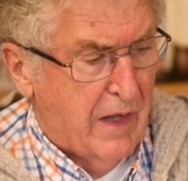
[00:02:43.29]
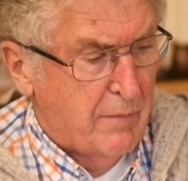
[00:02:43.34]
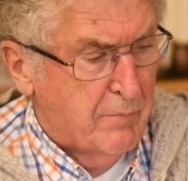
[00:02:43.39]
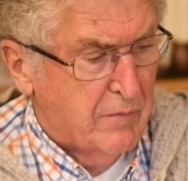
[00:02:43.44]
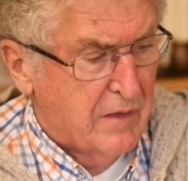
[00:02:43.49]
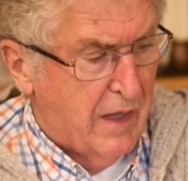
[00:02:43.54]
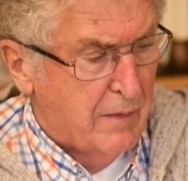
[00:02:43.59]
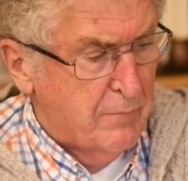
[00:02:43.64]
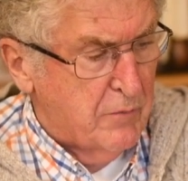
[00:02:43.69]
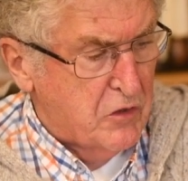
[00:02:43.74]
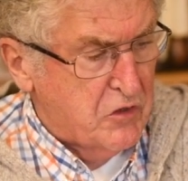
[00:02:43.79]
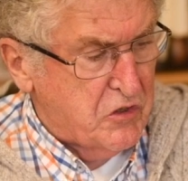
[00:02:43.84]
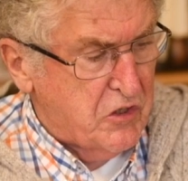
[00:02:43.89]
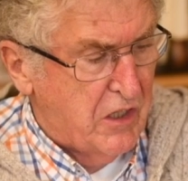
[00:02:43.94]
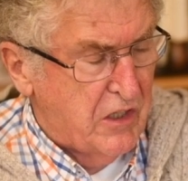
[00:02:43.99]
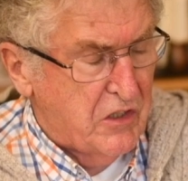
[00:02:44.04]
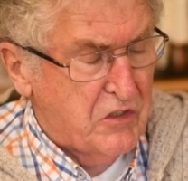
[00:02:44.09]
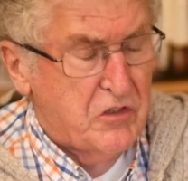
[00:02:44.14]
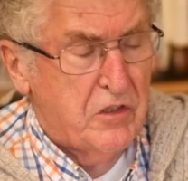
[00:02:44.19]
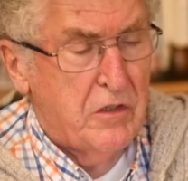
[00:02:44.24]
climate
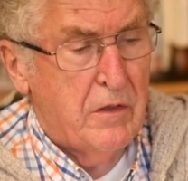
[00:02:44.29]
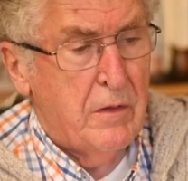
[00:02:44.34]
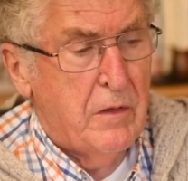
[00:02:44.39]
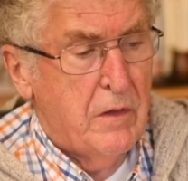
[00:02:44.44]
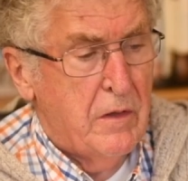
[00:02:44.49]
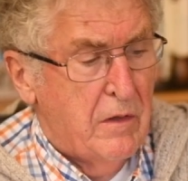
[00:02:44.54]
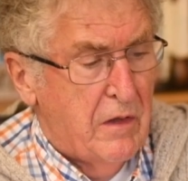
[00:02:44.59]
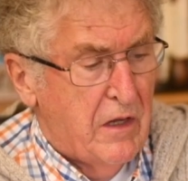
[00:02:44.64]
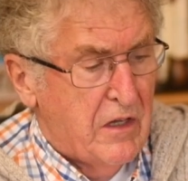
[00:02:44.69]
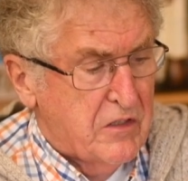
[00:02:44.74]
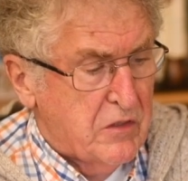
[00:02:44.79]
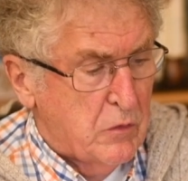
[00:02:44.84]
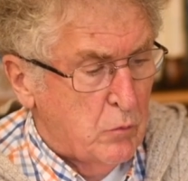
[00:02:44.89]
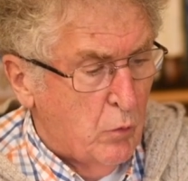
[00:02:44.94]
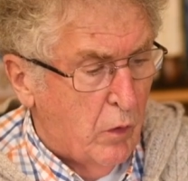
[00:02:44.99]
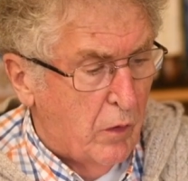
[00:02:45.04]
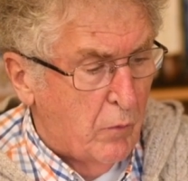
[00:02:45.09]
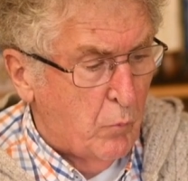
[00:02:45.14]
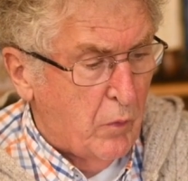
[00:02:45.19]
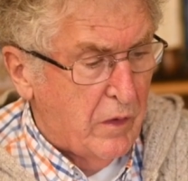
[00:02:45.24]
change. It's the
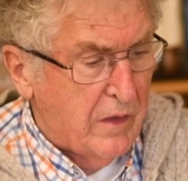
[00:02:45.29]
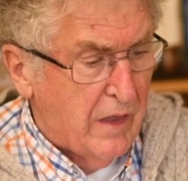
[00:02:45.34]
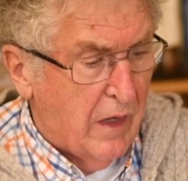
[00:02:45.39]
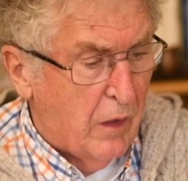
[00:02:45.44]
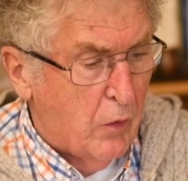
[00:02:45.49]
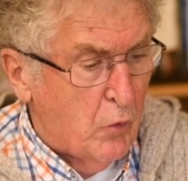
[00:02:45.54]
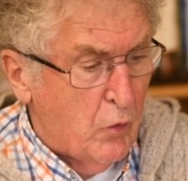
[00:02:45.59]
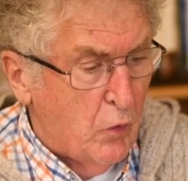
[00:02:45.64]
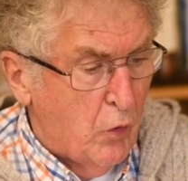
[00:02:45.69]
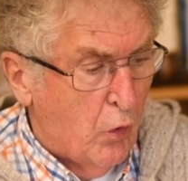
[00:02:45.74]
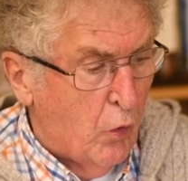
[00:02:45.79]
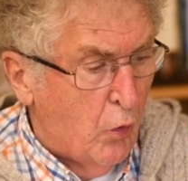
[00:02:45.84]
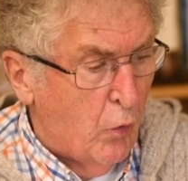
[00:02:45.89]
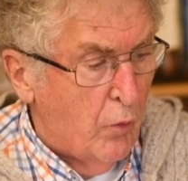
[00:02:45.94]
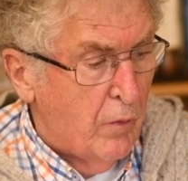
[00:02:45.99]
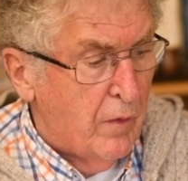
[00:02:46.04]
one we now know